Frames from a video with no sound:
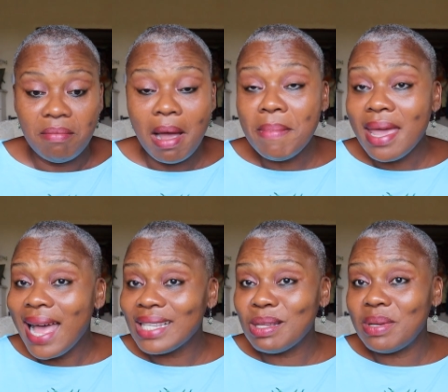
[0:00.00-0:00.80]
My man
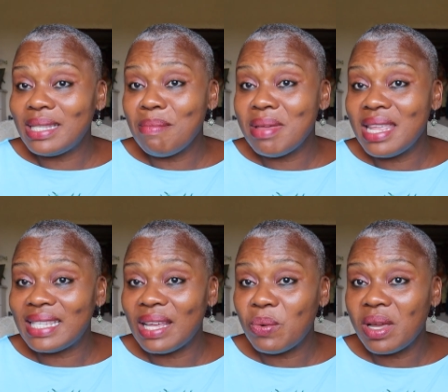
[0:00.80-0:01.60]
has to be 10
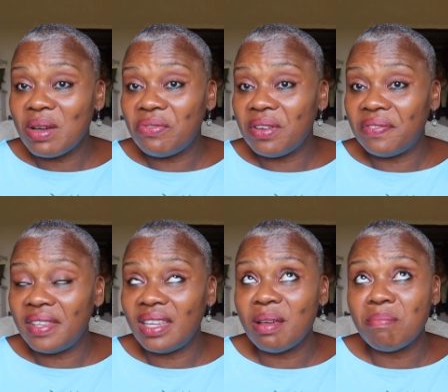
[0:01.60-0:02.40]
minutes away or
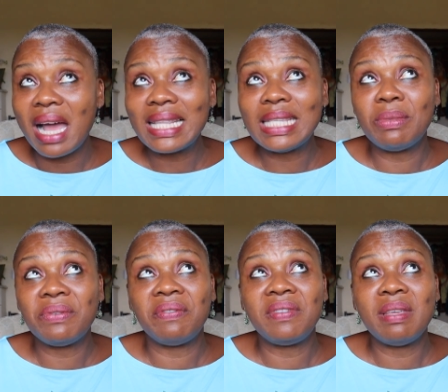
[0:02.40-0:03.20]
15, the maximum
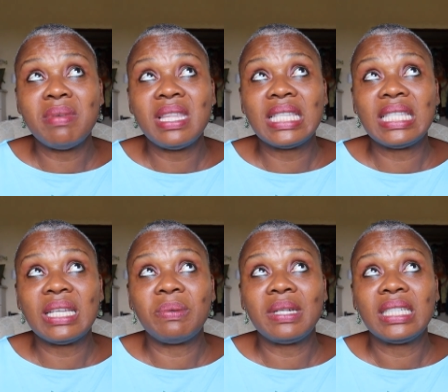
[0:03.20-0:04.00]
15 minutes
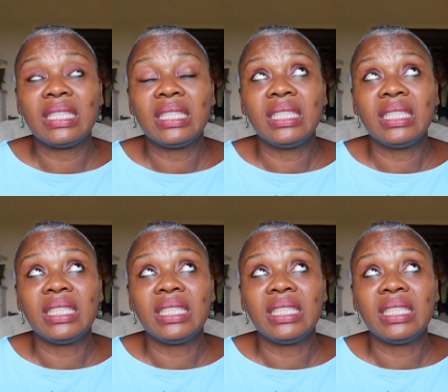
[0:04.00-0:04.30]
away.